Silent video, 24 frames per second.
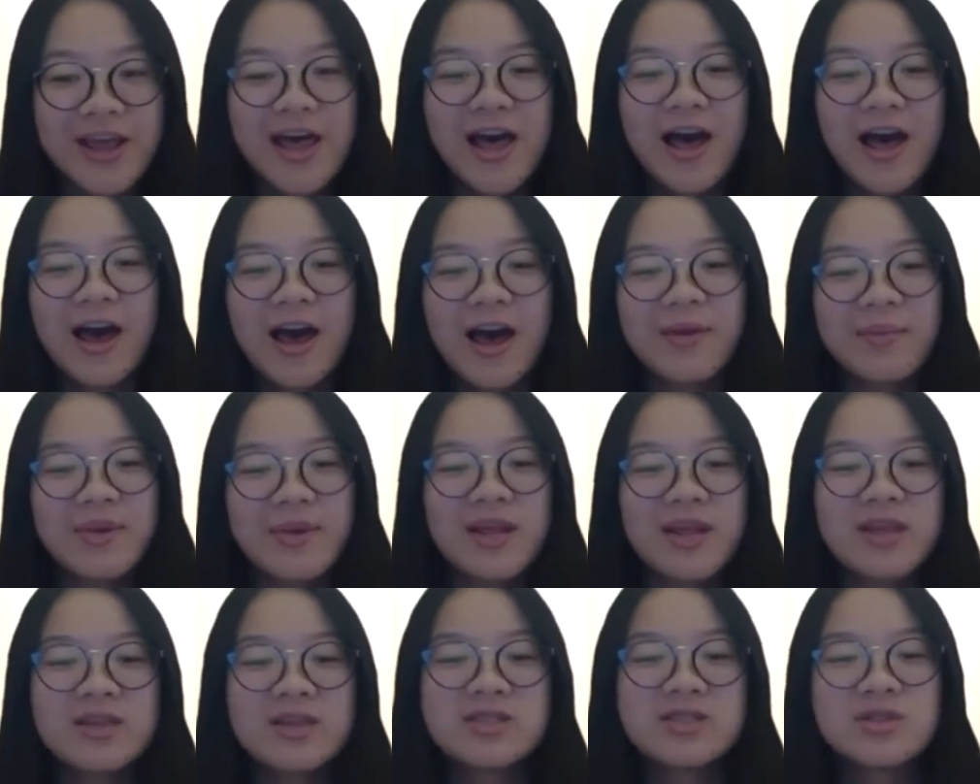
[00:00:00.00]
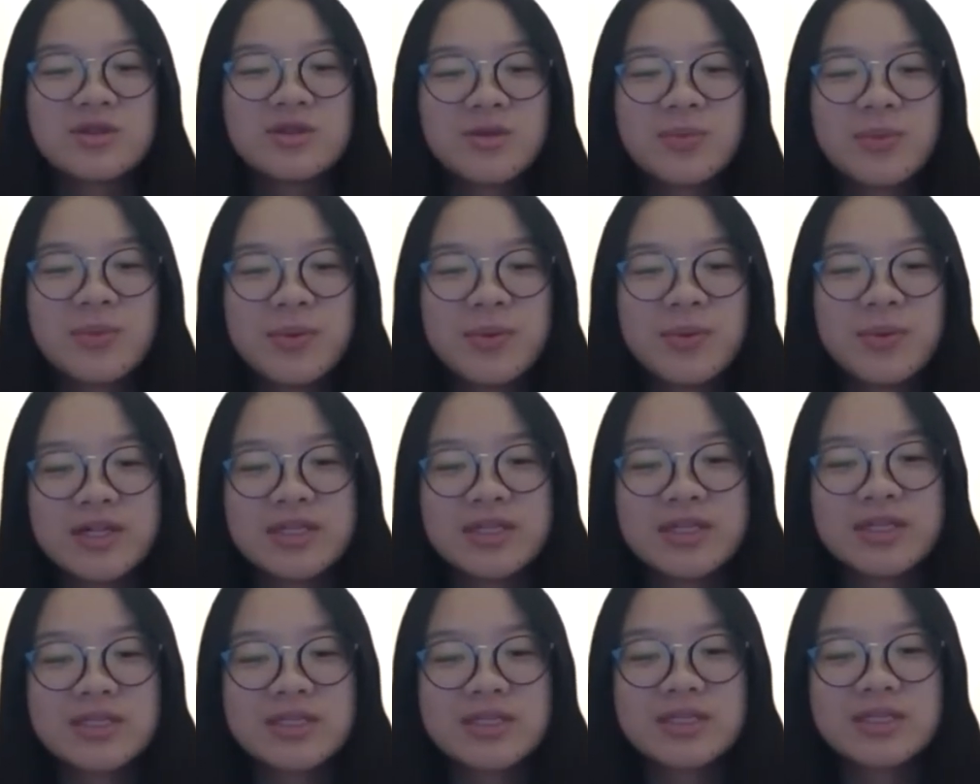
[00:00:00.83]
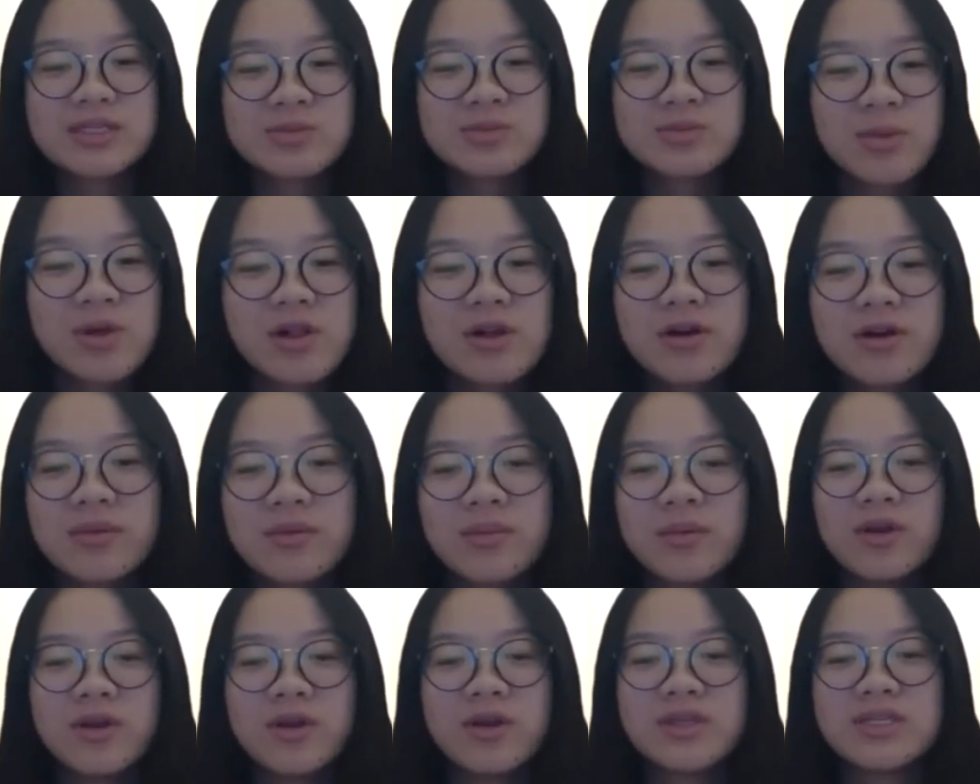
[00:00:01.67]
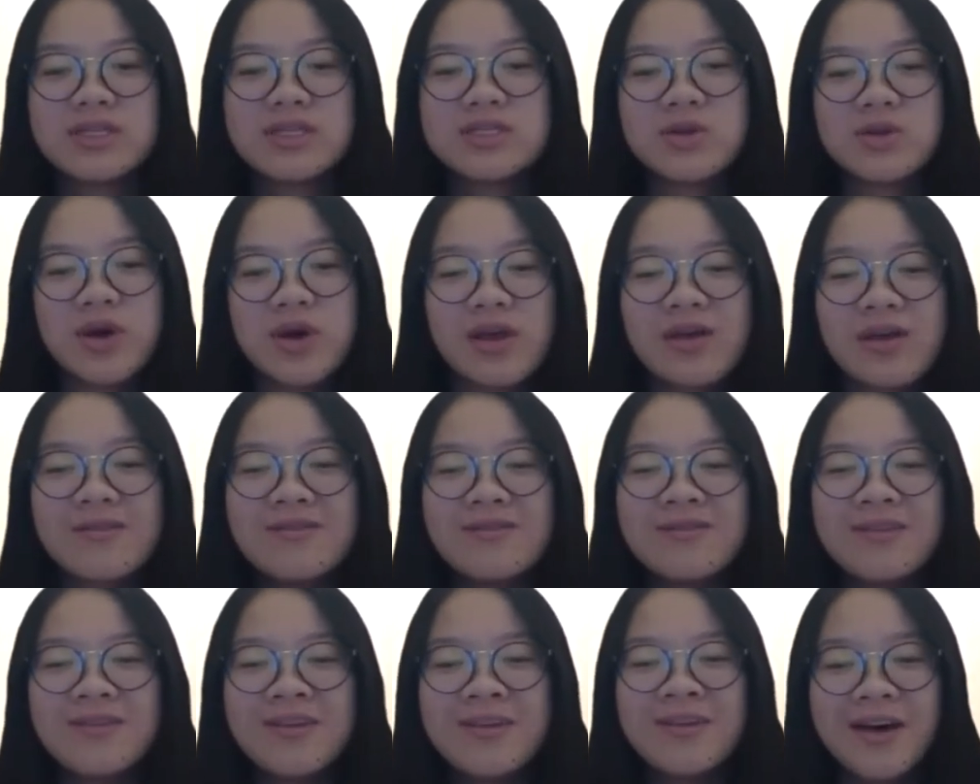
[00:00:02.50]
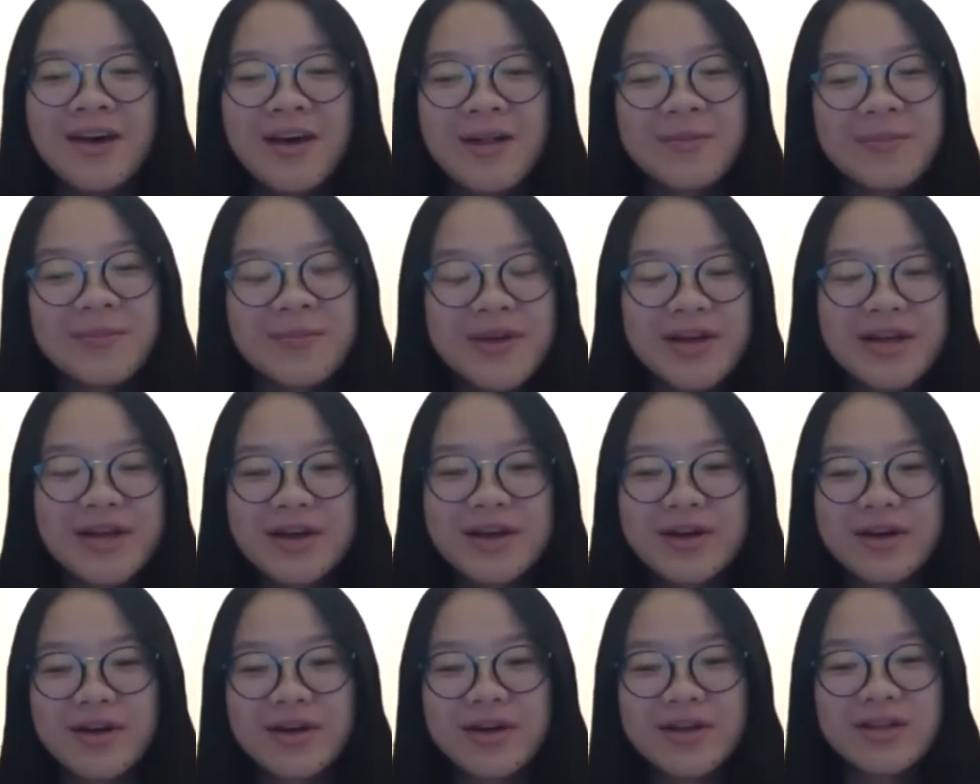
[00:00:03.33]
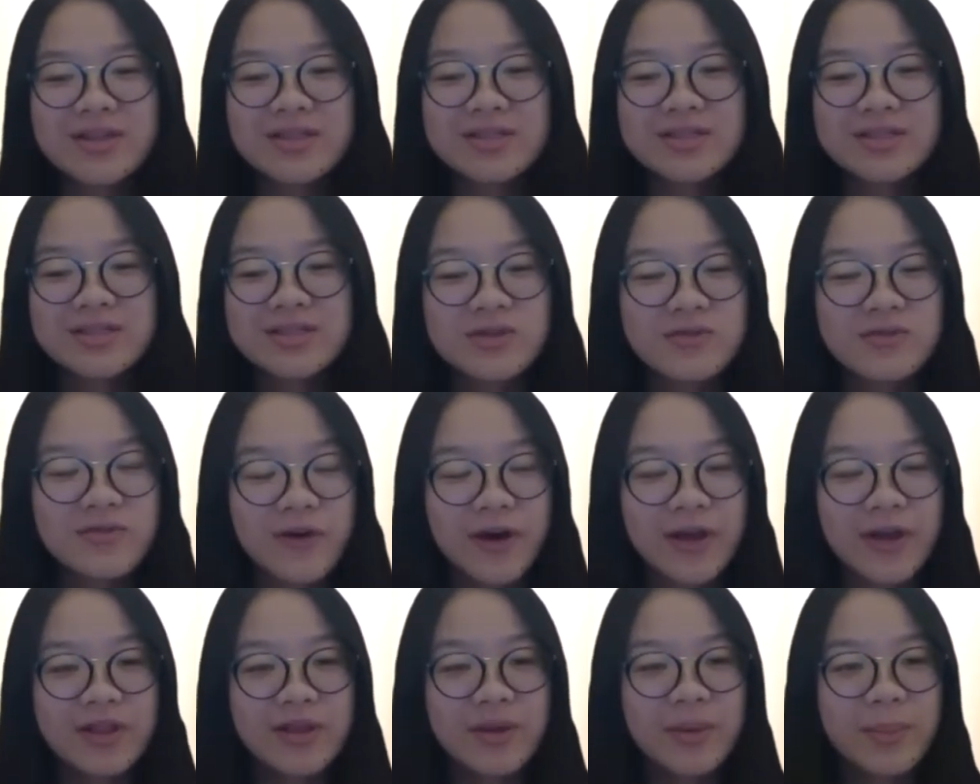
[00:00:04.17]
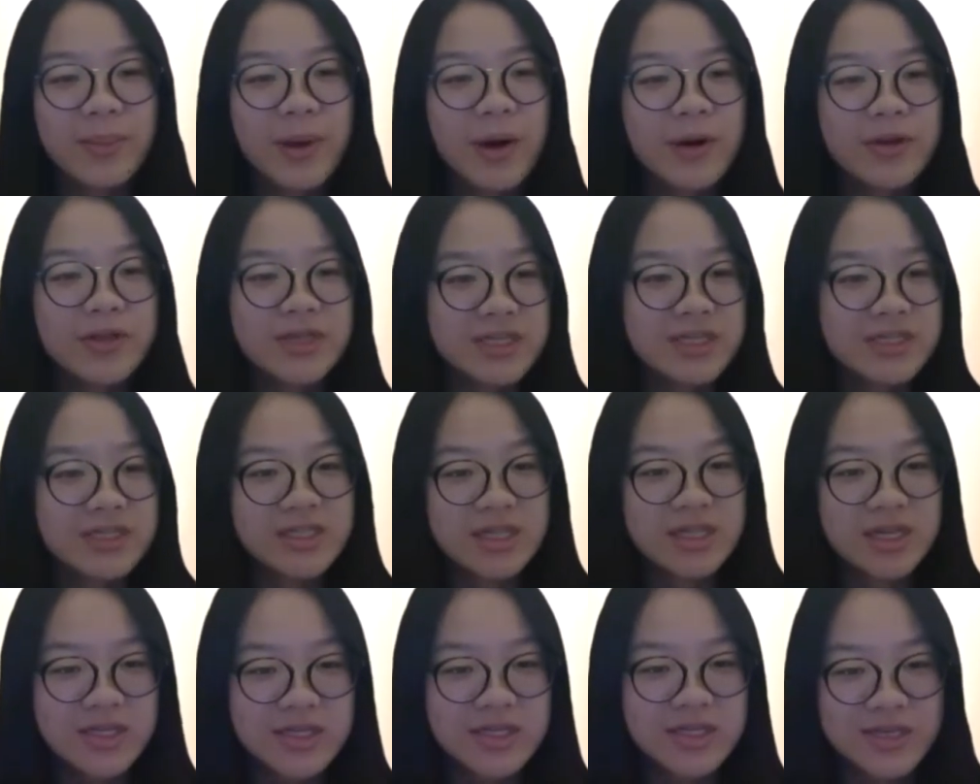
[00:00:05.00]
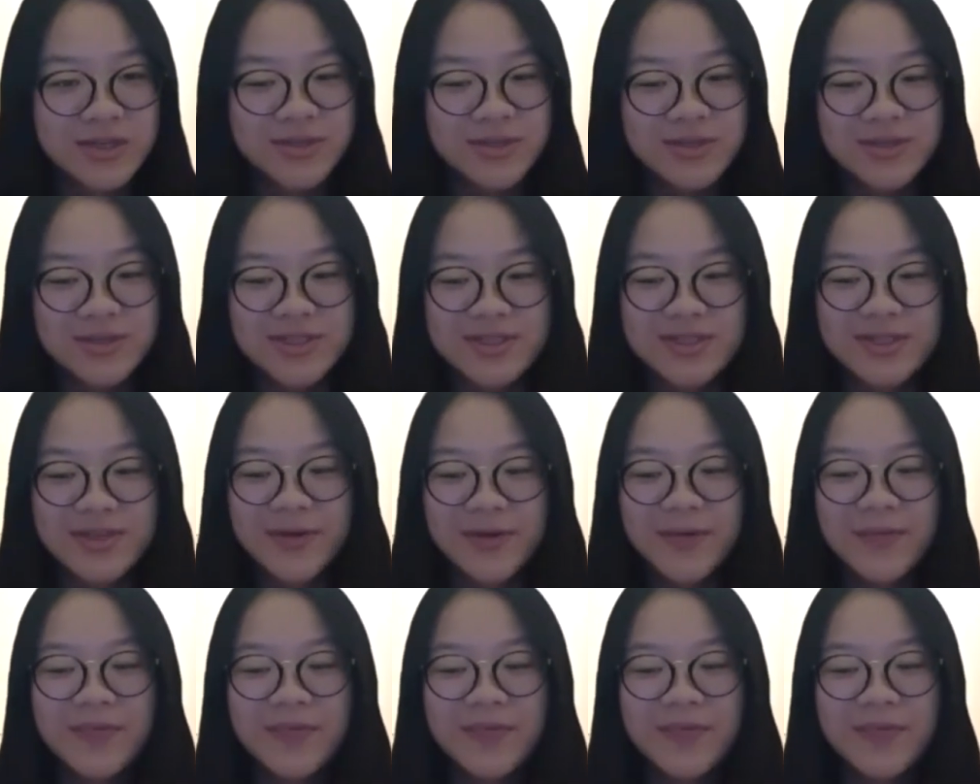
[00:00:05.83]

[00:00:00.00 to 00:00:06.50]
I managed to build a small community to help to fight about these issues.